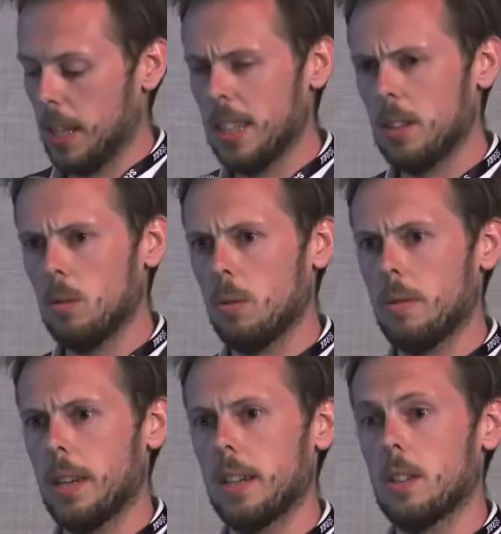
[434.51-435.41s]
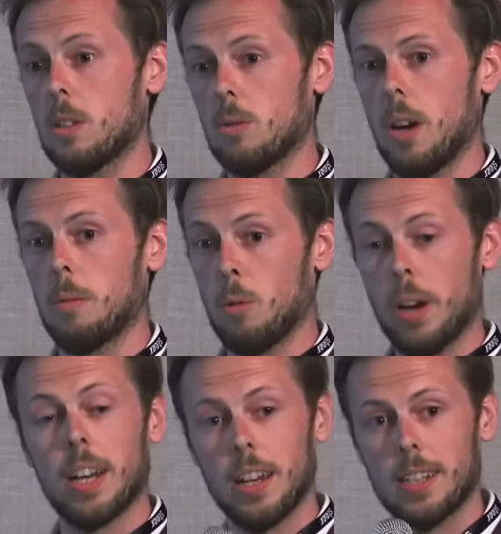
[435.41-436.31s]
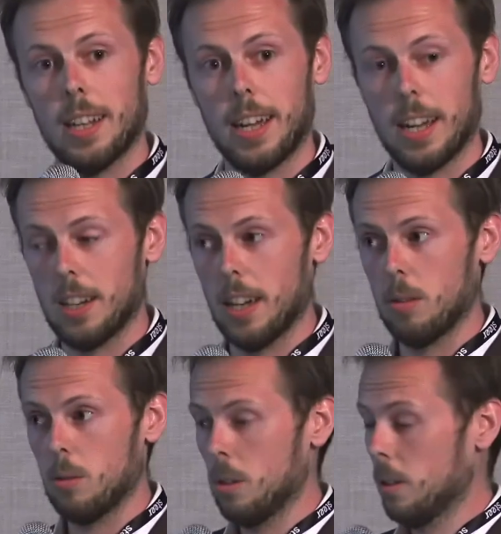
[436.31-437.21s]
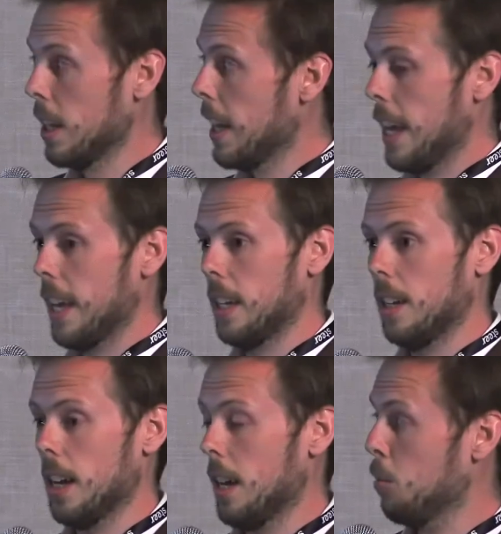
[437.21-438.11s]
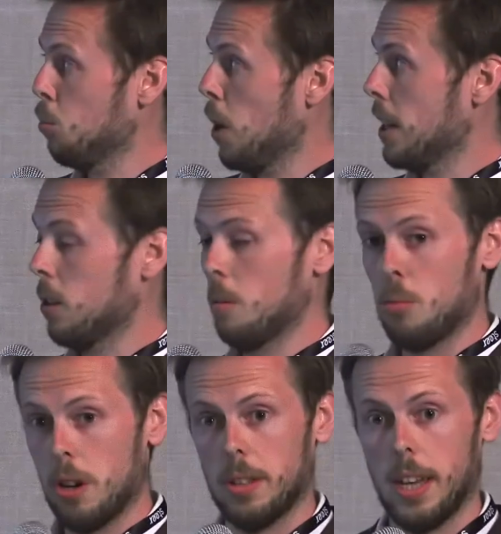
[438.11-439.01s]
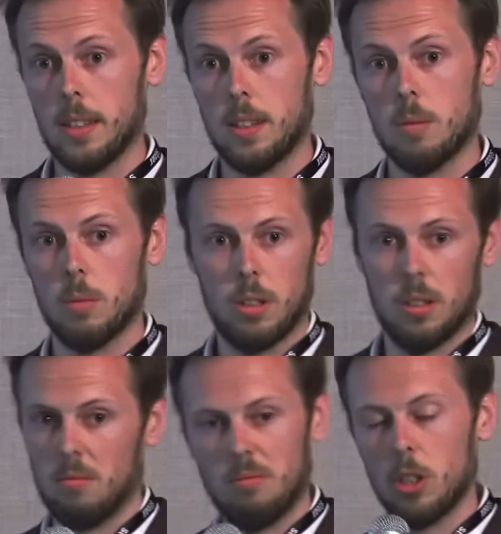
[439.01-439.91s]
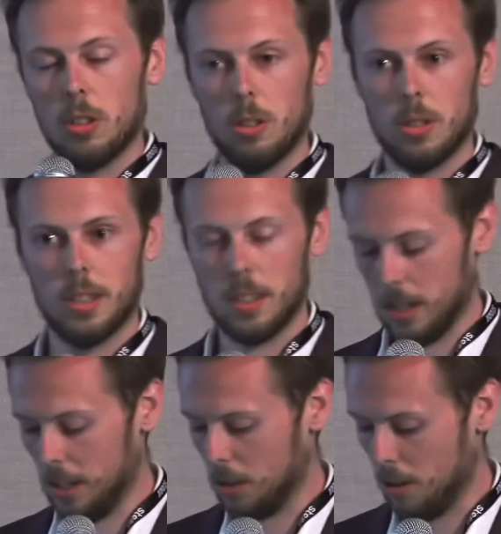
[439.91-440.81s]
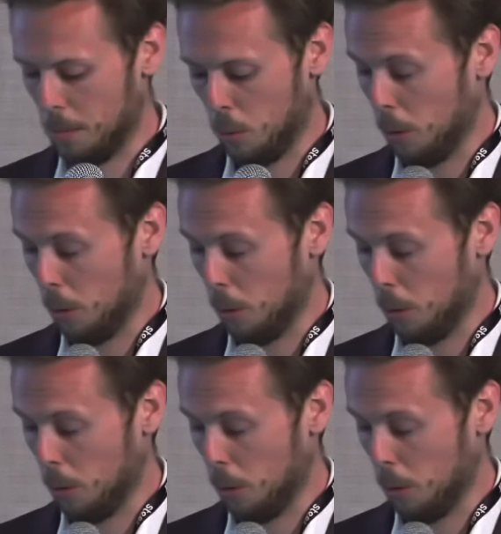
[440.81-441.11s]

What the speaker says: And this sort of thing is described quite nicely, actually, through a Poisson process, which is used to describe